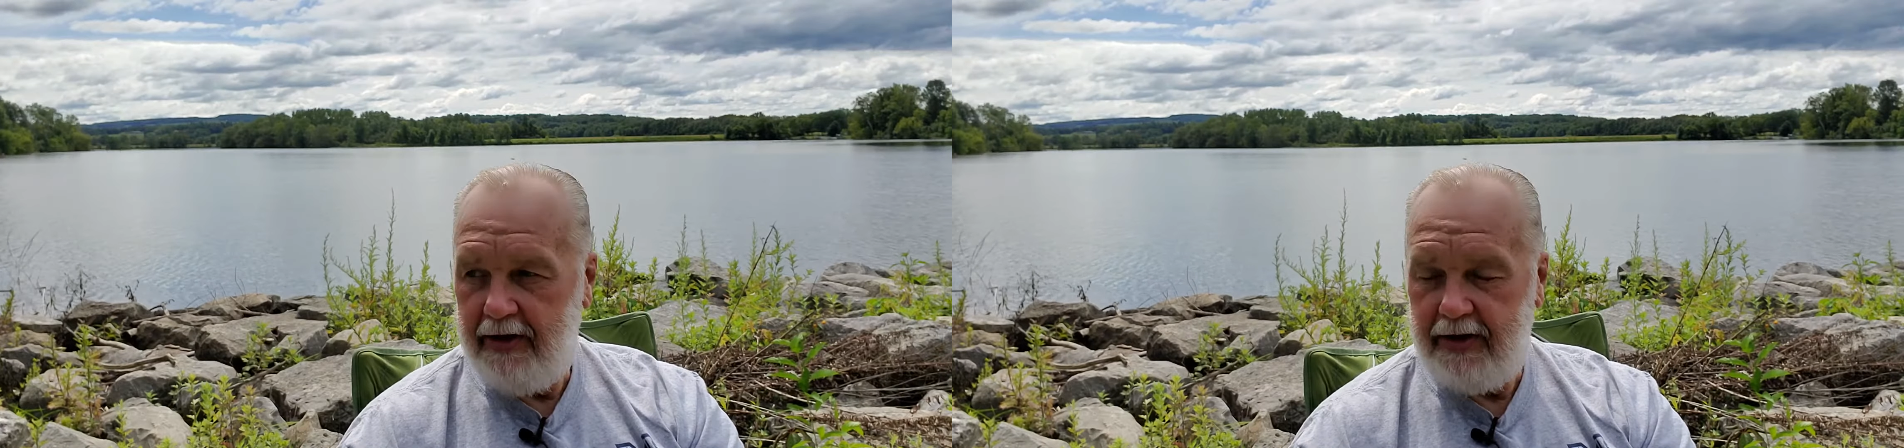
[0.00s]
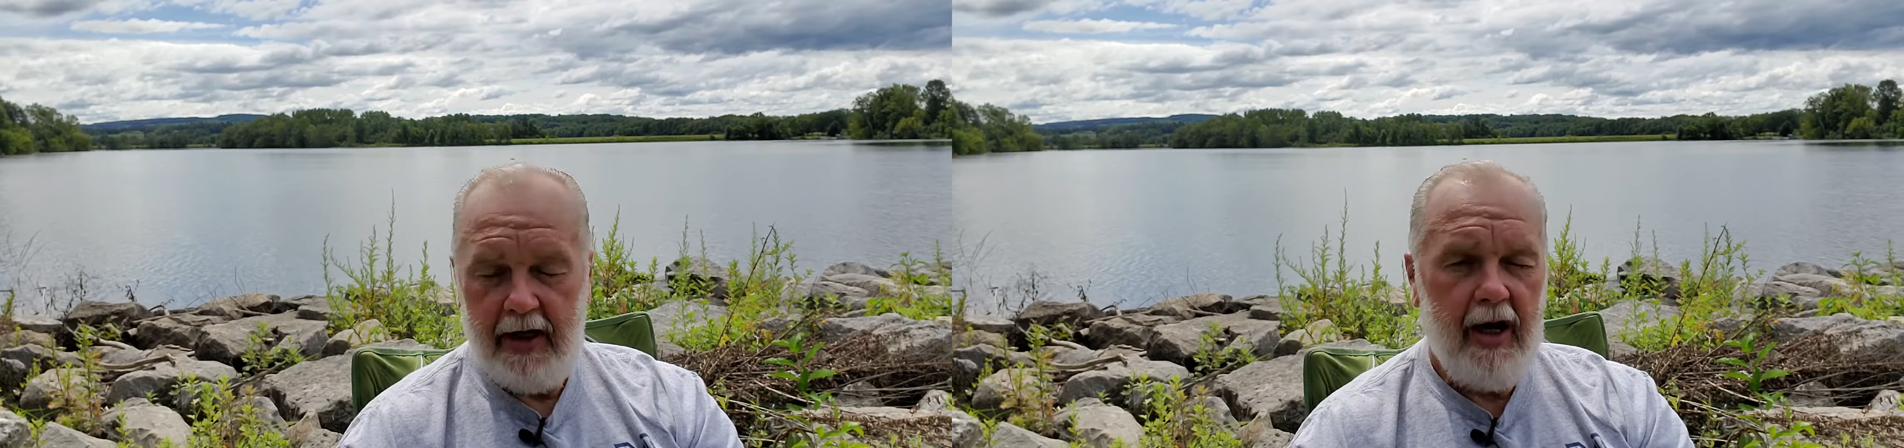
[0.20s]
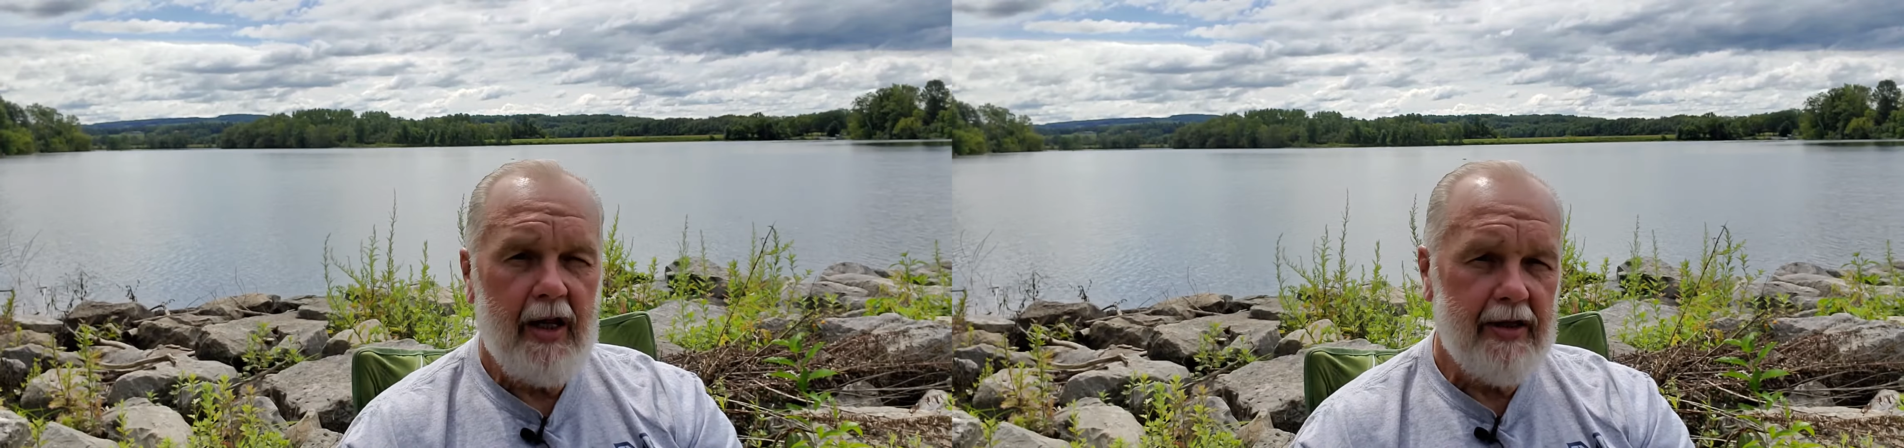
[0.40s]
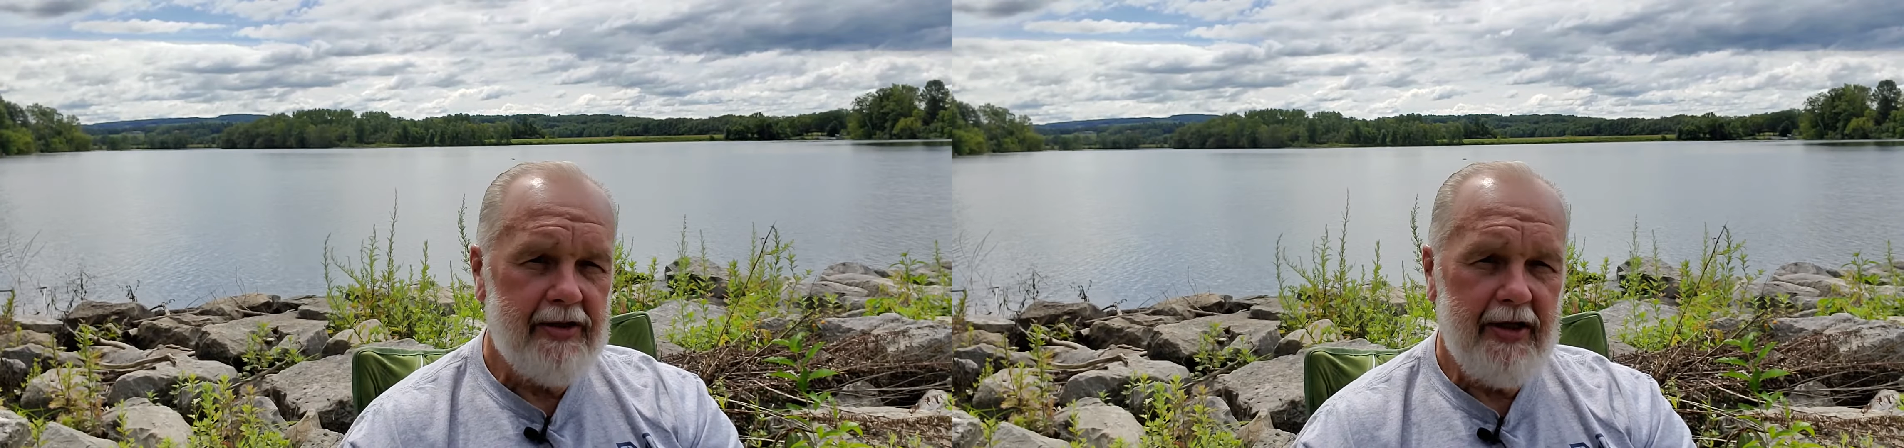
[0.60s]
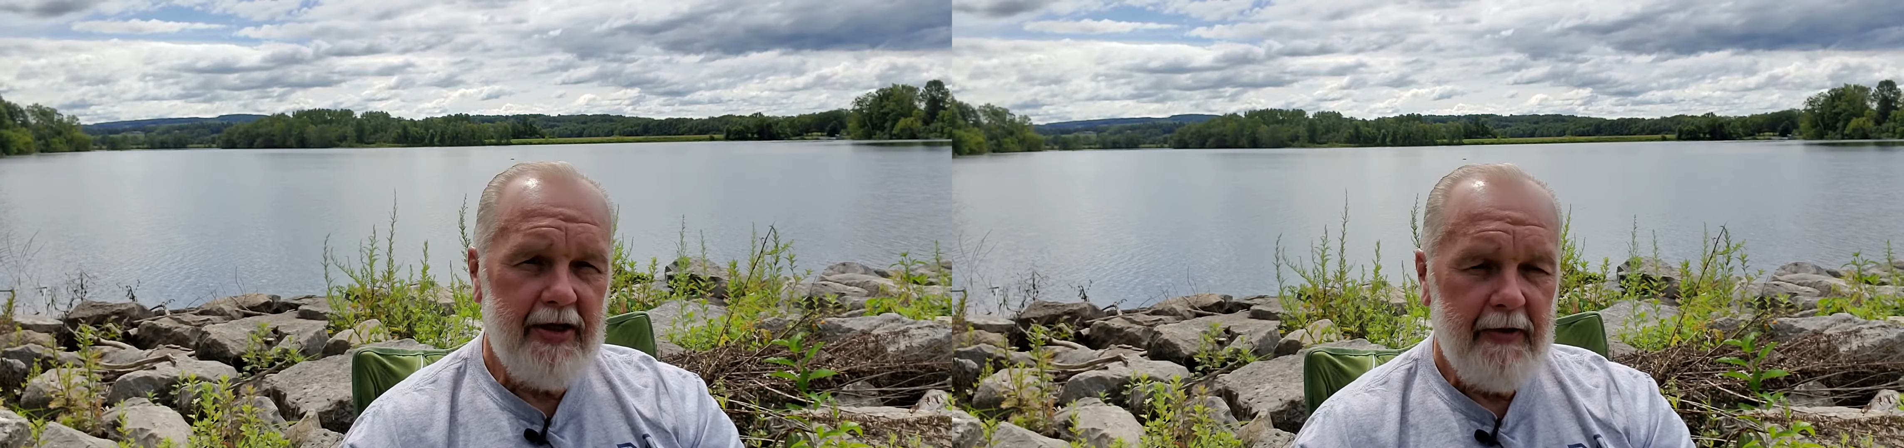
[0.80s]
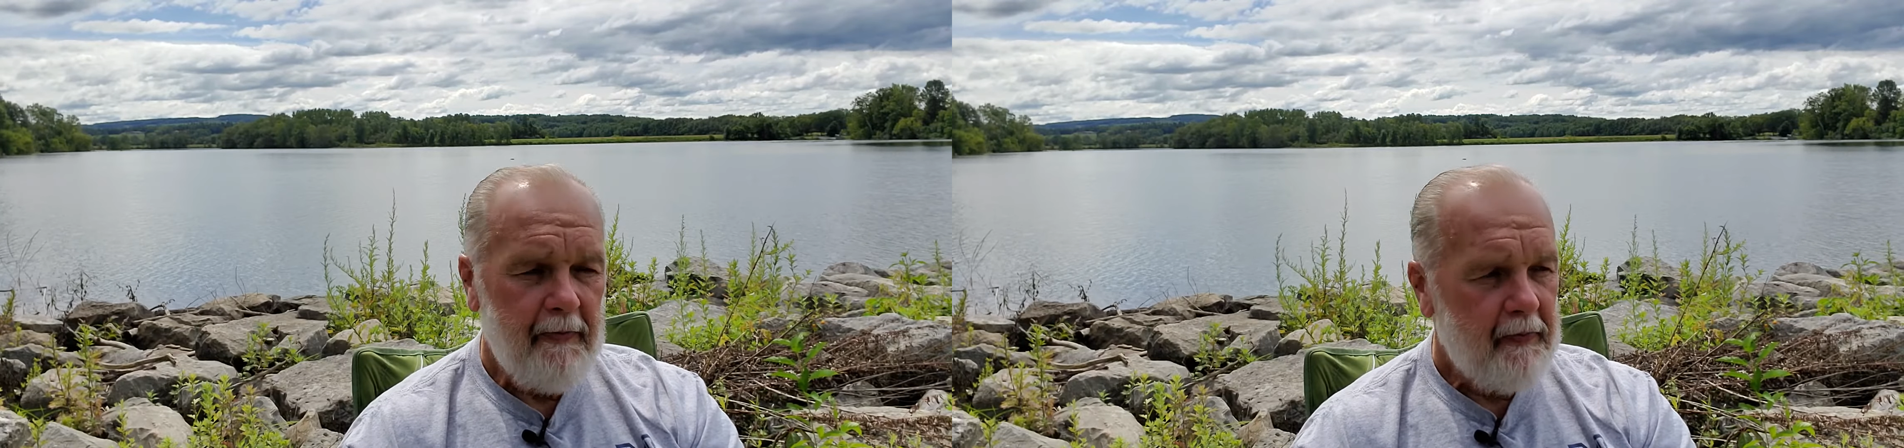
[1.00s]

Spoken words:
psychology,